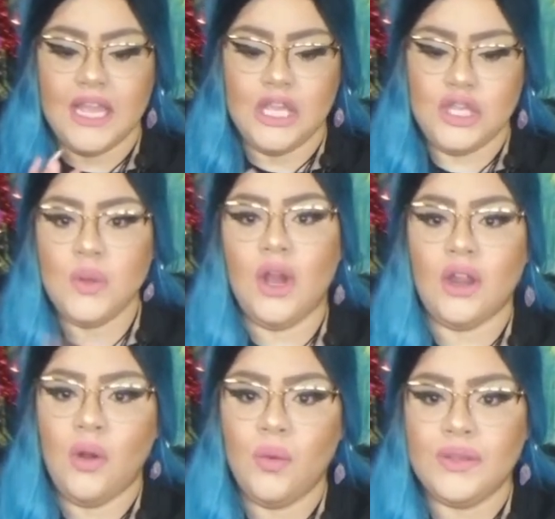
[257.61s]
you
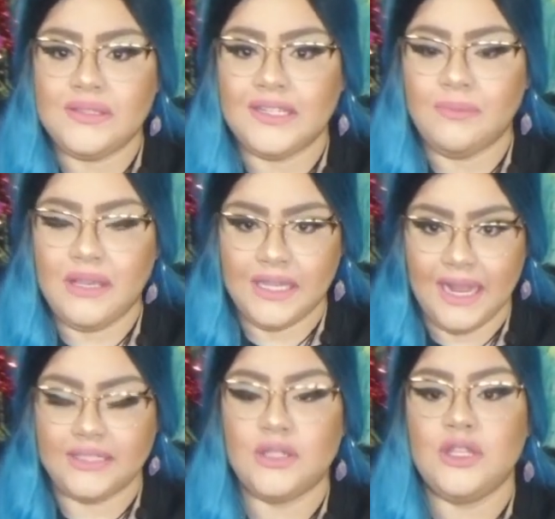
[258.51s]
are always going to be
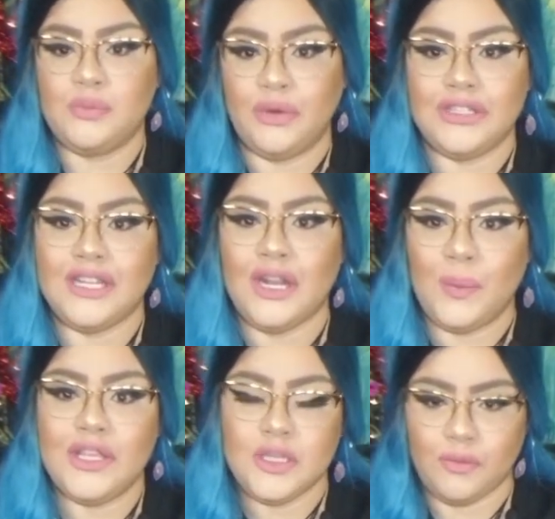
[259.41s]
connected to this person in a
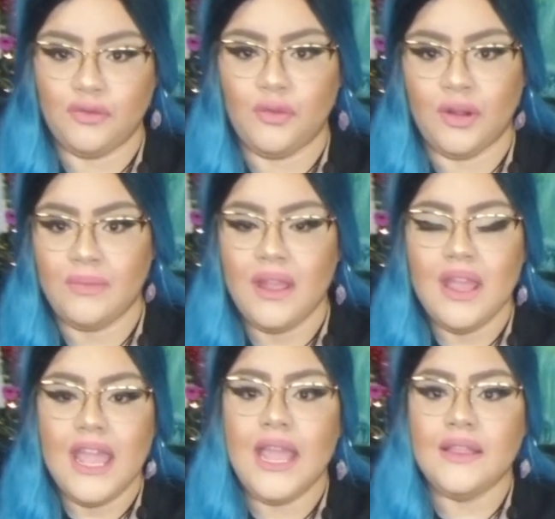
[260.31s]
way, shape, or form.
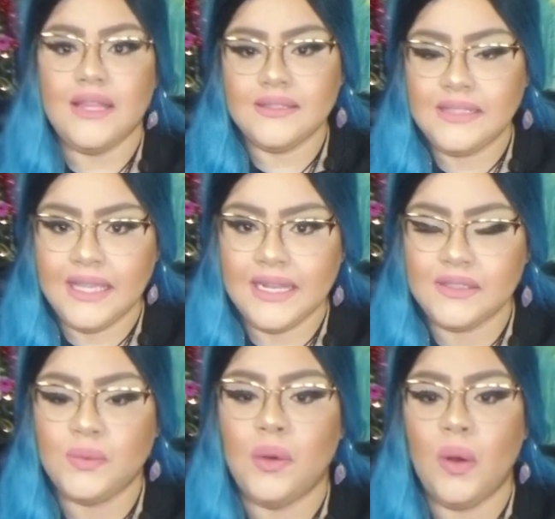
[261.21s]
And these
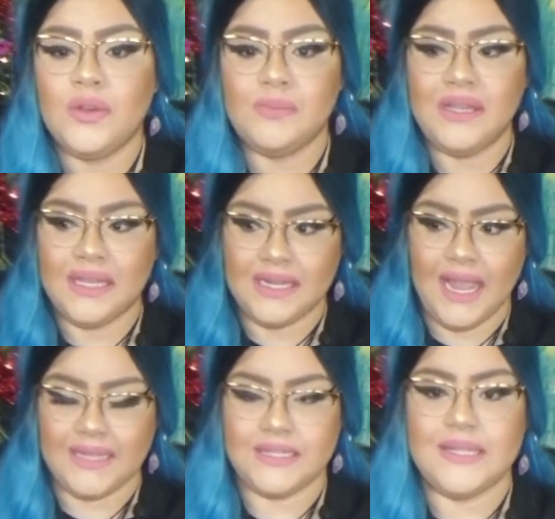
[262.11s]
kids will always be
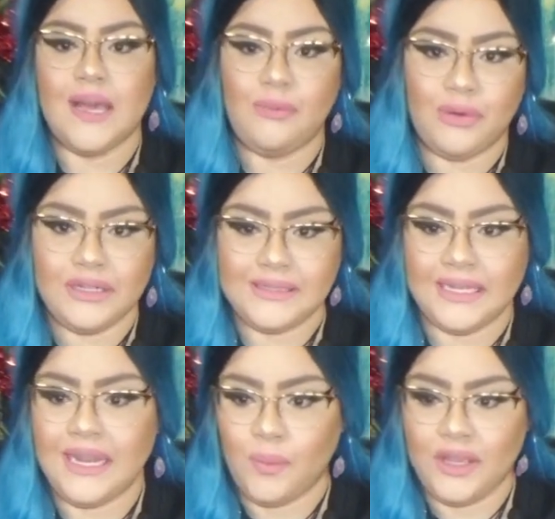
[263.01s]
connected to that
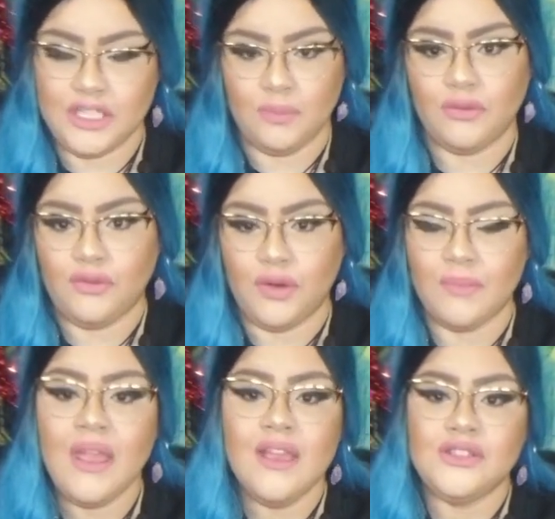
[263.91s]
person in a way, shape, or
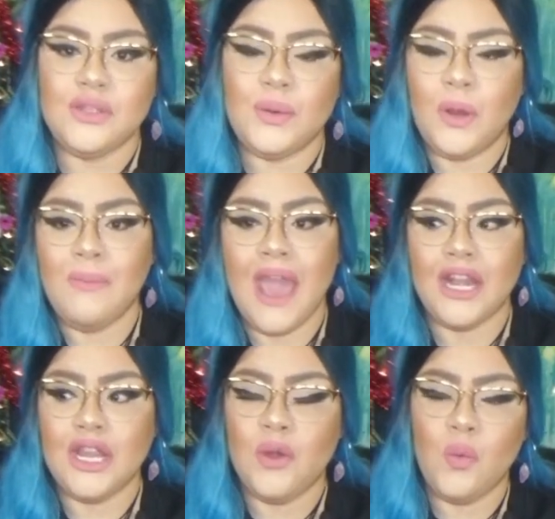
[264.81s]
form. So no
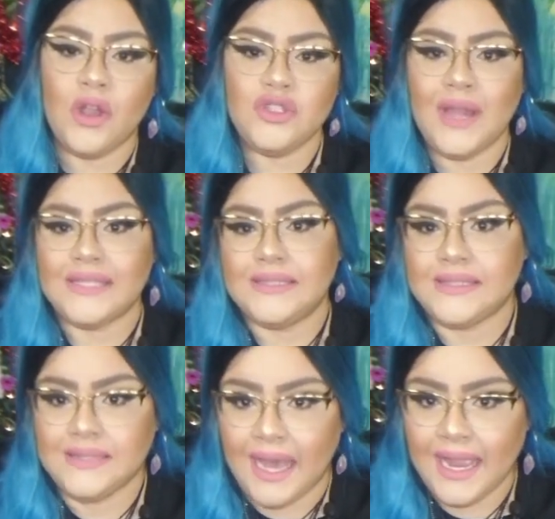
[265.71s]
matter what you guys
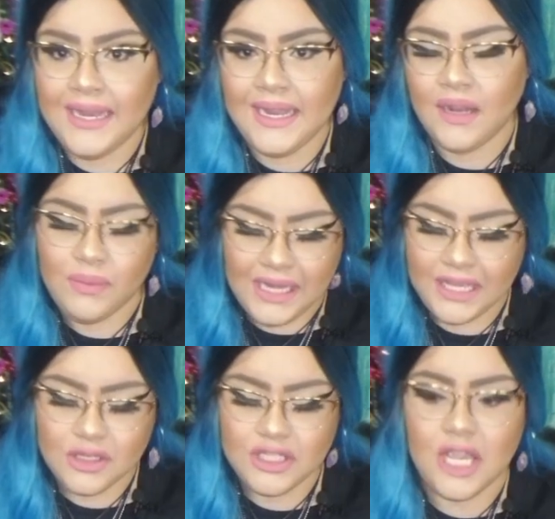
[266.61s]
decide in a
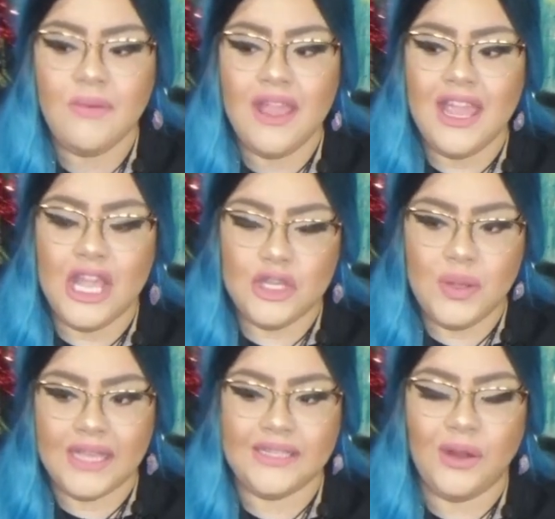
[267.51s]
relationship, you
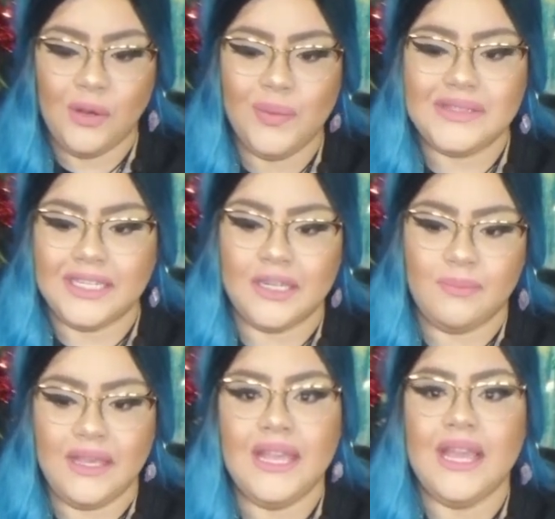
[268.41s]
guys are always going to
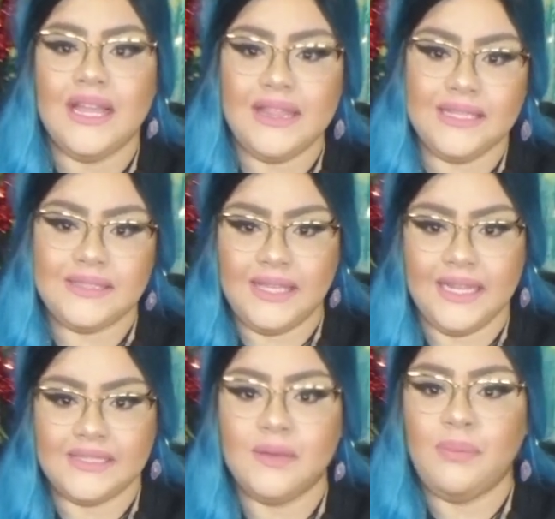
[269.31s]
be this
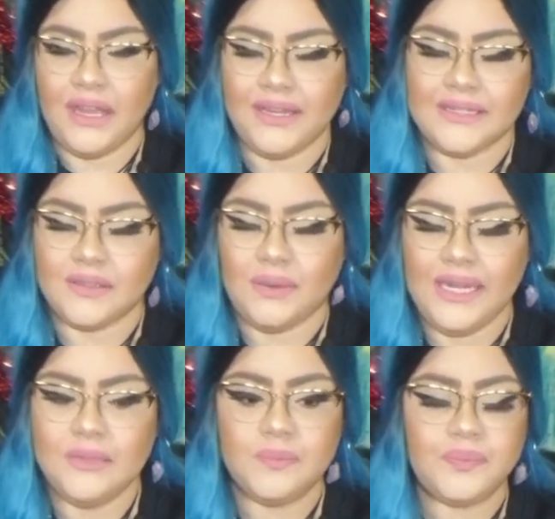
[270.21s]
kid's parents,
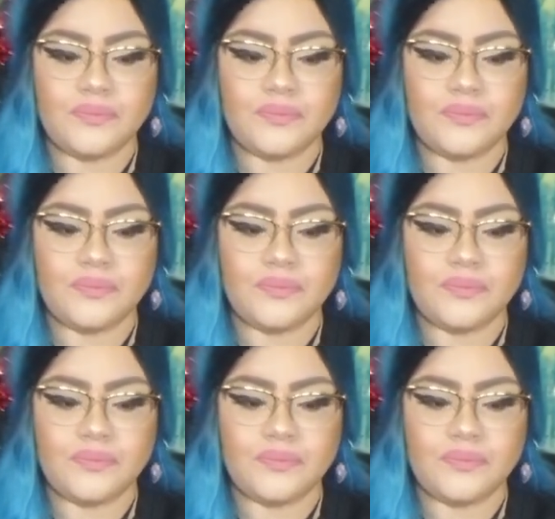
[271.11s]
right?